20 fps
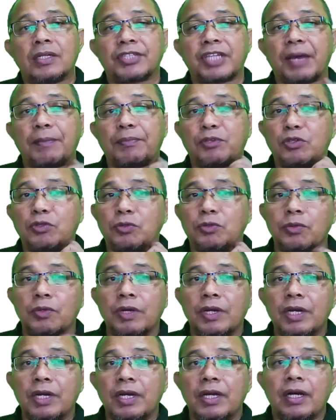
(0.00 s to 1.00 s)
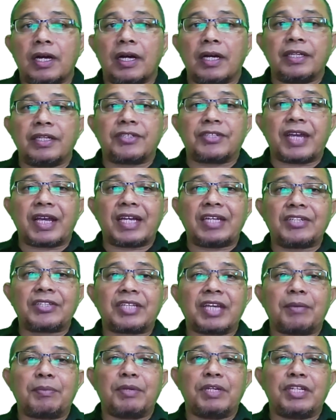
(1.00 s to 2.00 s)
Step two, the second
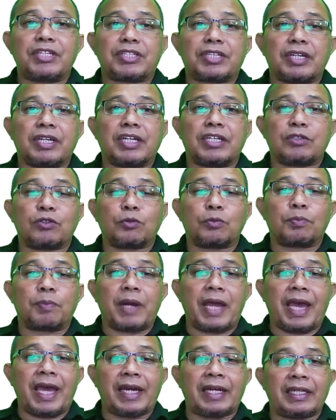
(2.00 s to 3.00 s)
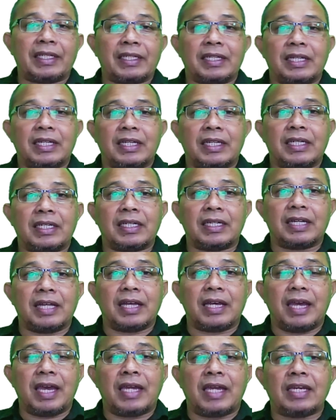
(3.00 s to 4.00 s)
step is to plan
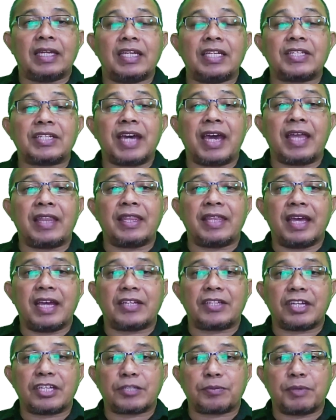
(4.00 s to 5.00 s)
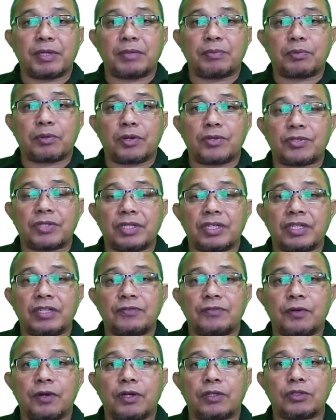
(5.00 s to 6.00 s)
and design the assessment
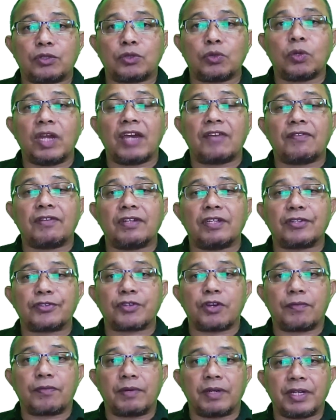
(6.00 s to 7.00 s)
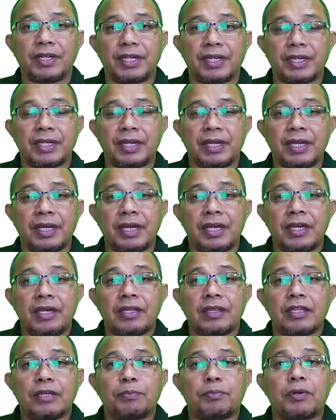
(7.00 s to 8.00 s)
procedure for two levels of learning,
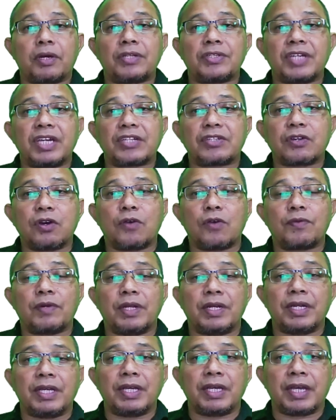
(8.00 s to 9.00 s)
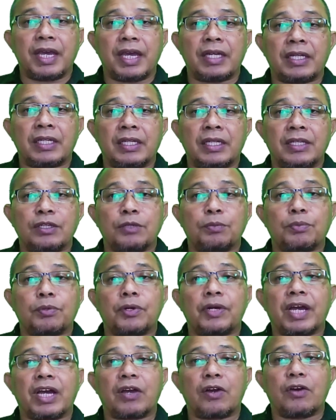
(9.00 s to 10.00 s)
the process of learning and the
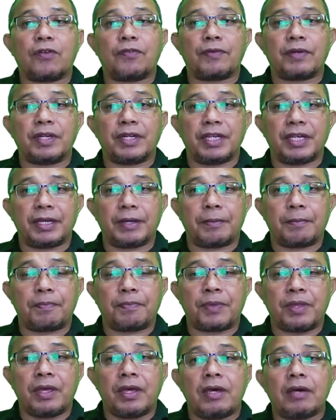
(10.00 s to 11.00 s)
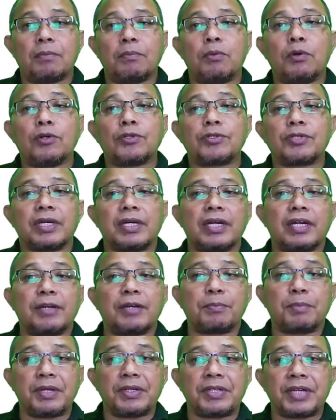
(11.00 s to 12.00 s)
product of learning. Both
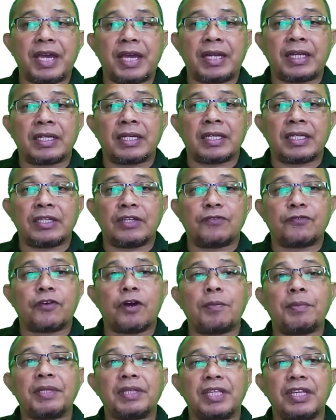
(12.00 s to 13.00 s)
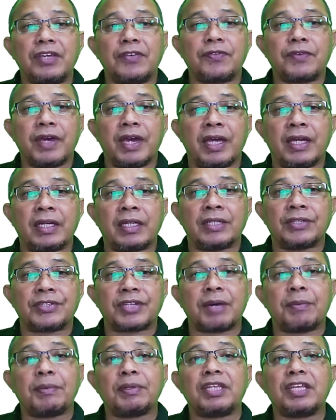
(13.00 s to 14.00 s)
represent the formative and
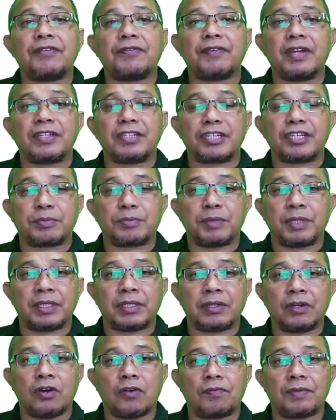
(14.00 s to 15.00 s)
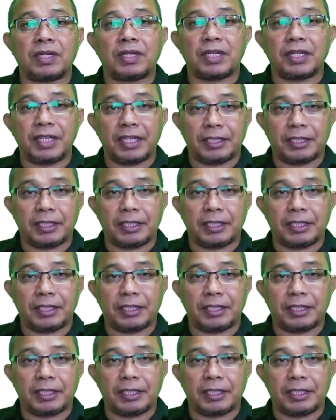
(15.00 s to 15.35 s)
summative assessment of the